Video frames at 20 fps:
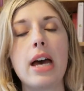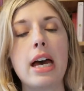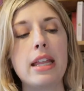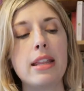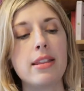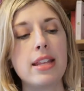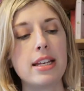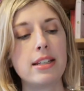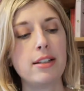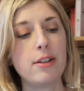
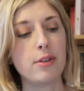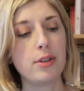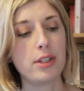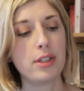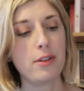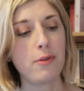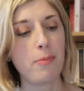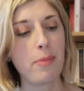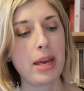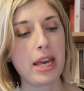and there's lots
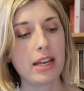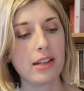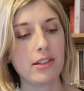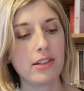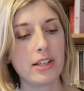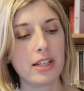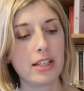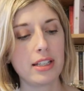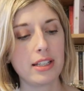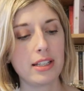of
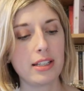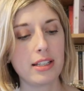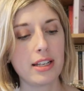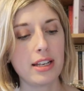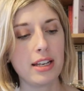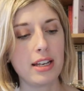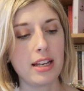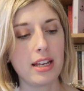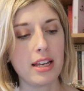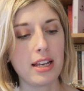pictures
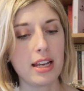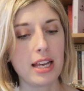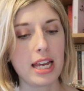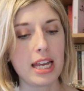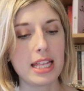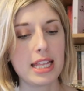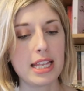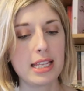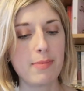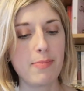
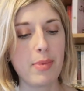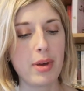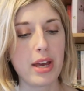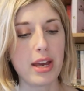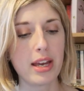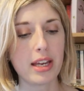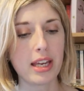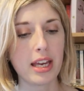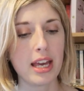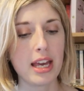in this
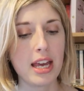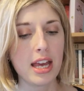book.